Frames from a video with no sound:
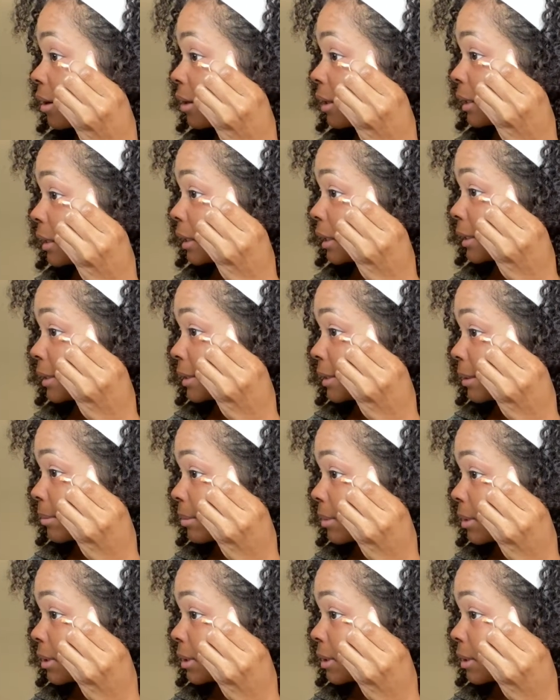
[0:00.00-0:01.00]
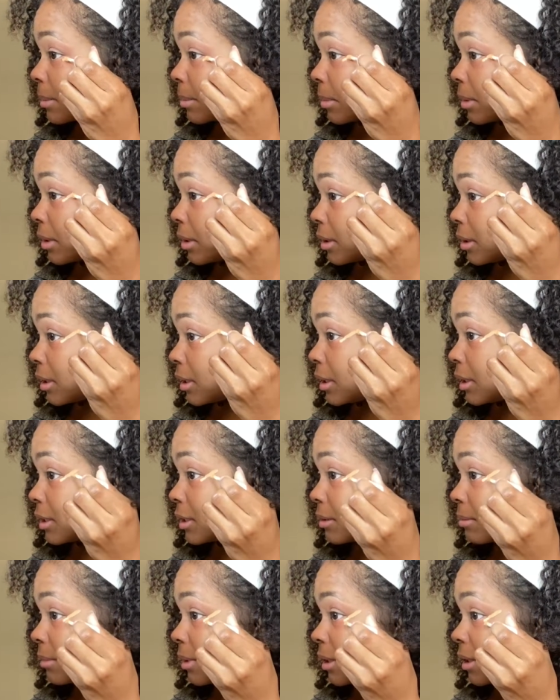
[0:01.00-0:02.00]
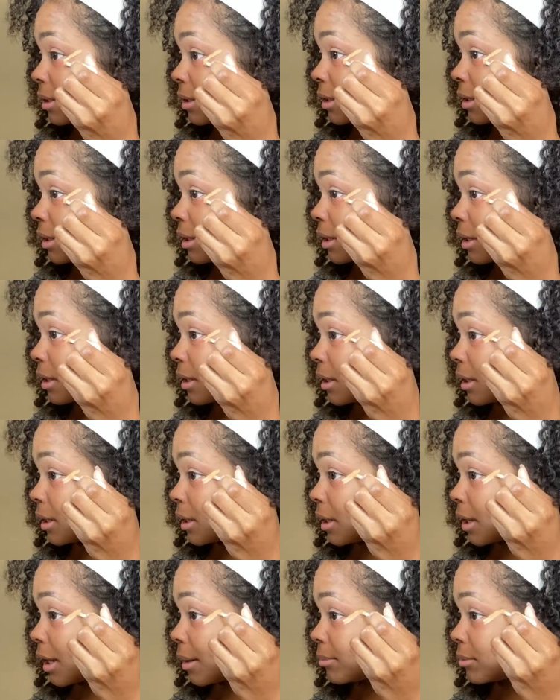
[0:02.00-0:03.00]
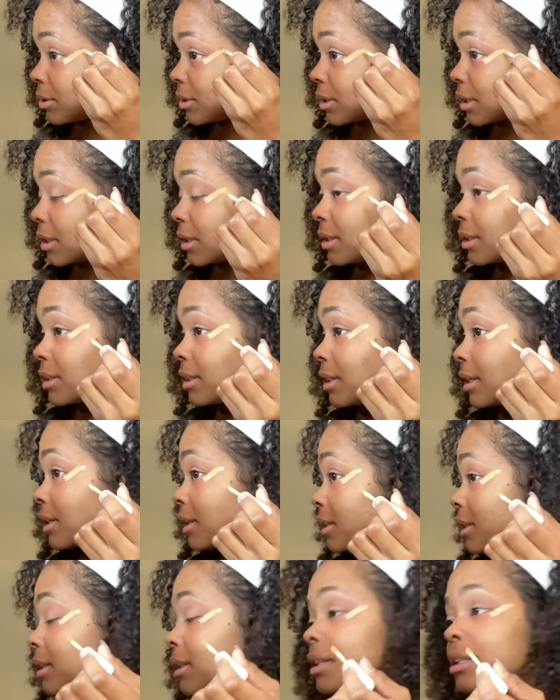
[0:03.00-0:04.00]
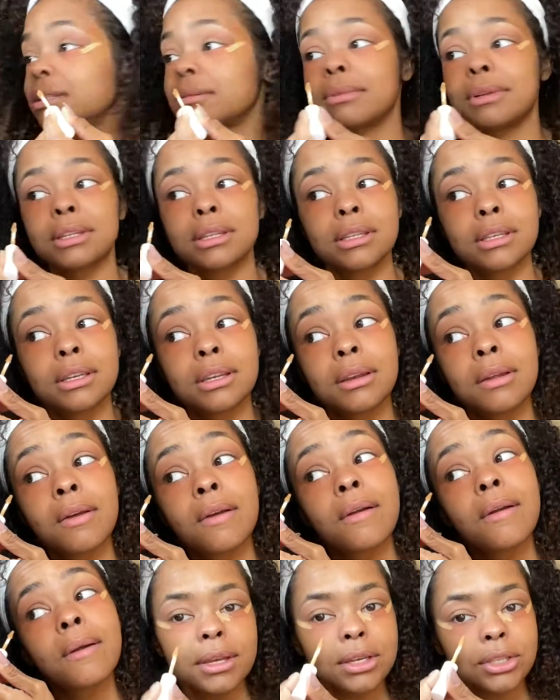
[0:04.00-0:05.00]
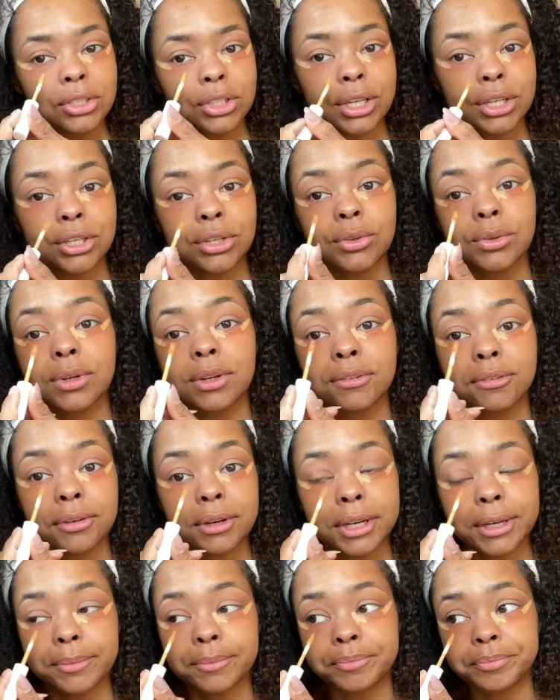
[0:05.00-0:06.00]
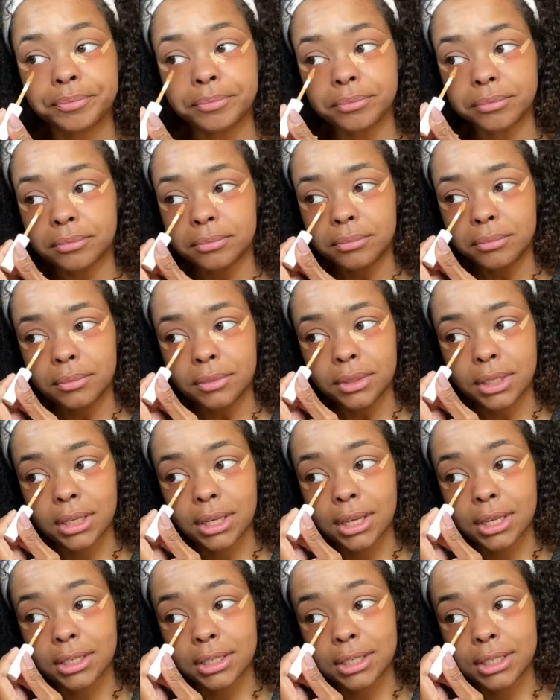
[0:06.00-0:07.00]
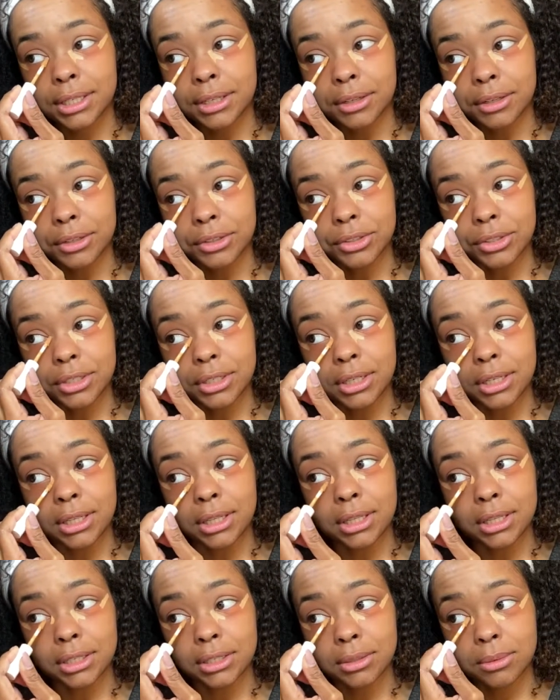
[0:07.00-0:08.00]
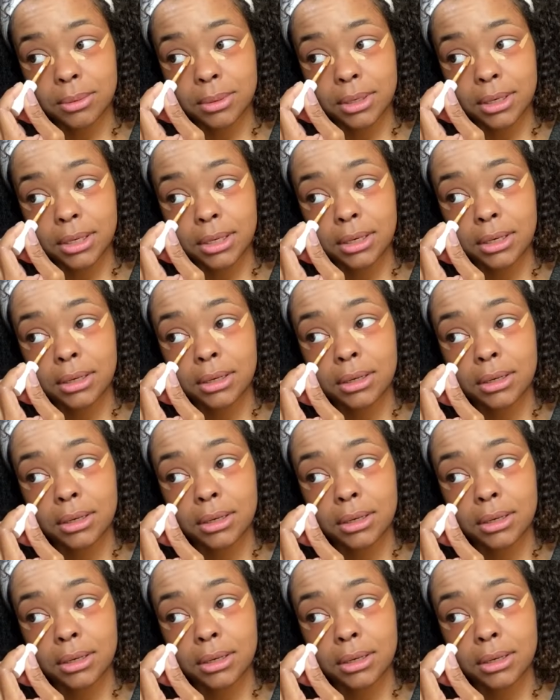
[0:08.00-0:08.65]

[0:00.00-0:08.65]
did something similar to this method, and I'm just gonna stick to this method. She had two different concealers. She did this one,